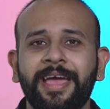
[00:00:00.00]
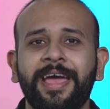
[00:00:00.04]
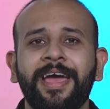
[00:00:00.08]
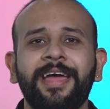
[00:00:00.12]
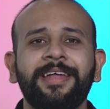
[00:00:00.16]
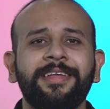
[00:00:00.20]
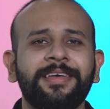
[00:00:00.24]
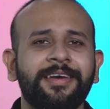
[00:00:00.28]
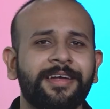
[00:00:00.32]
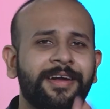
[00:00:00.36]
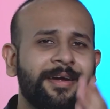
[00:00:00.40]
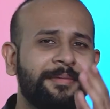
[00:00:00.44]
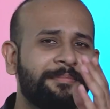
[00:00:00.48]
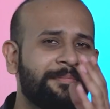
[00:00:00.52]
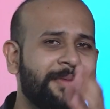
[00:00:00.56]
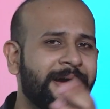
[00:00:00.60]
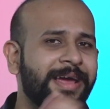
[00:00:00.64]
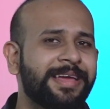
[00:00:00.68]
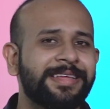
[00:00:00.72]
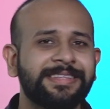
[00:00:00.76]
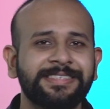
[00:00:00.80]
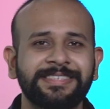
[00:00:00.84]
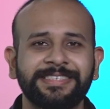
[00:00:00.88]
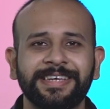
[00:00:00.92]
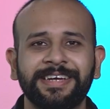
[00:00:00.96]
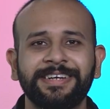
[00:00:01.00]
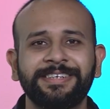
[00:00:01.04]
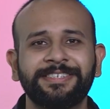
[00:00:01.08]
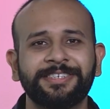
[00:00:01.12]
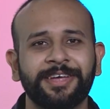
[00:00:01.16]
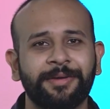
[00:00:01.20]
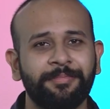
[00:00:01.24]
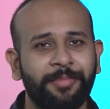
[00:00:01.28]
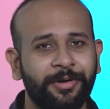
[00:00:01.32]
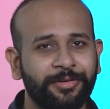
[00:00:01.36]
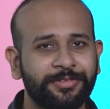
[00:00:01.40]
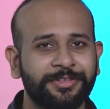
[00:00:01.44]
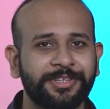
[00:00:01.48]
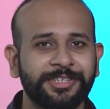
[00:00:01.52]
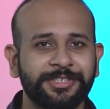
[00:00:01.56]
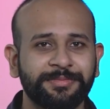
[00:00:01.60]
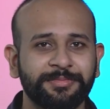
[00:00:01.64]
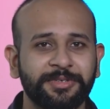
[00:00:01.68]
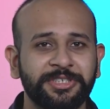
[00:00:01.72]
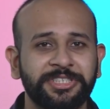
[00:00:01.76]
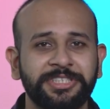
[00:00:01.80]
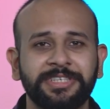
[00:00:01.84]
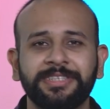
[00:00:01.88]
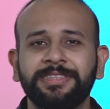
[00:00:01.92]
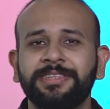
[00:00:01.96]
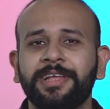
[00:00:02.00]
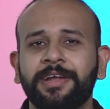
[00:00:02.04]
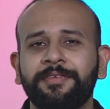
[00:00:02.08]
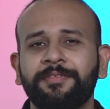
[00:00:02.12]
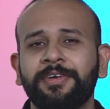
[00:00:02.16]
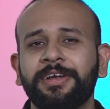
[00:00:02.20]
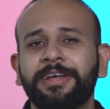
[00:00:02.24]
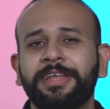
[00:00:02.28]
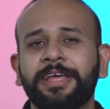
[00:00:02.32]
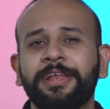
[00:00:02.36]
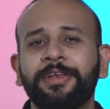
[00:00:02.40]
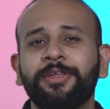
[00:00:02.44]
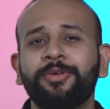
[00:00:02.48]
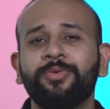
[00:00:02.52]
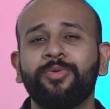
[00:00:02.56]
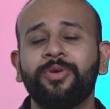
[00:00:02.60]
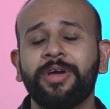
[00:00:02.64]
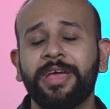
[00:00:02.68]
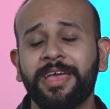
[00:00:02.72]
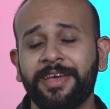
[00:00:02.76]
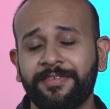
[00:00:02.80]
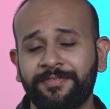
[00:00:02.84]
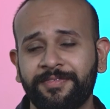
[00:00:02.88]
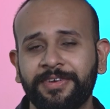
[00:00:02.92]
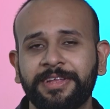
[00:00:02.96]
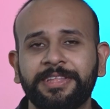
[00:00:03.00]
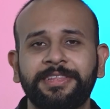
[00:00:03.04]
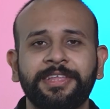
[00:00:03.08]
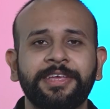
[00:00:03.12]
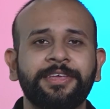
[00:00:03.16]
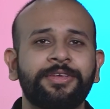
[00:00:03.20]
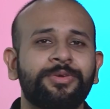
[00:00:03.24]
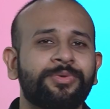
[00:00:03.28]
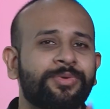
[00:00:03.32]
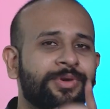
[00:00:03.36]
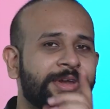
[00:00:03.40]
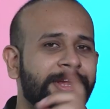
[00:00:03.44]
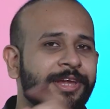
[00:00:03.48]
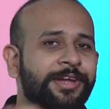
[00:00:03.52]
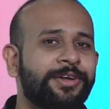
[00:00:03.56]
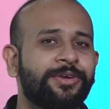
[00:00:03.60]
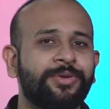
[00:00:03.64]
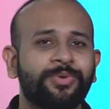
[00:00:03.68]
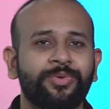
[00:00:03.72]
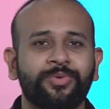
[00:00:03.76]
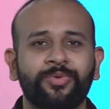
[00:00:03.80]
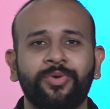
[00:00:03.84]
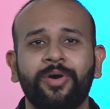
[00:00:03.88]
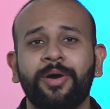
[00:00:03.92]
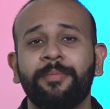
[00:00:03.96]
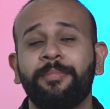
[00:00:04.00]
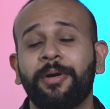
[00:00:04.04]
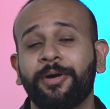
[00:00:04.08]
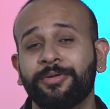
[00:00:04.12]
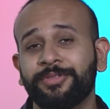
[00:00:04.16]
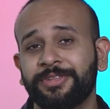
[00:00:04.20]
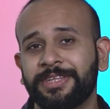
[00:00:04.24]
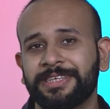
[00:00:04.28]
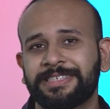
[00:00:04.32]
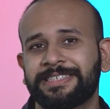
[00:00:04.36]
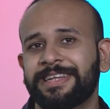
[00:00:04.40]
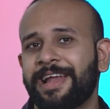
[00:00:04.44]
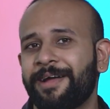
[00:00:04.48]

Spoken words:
and here are my insights about this machine that will tell you everything you need to know about this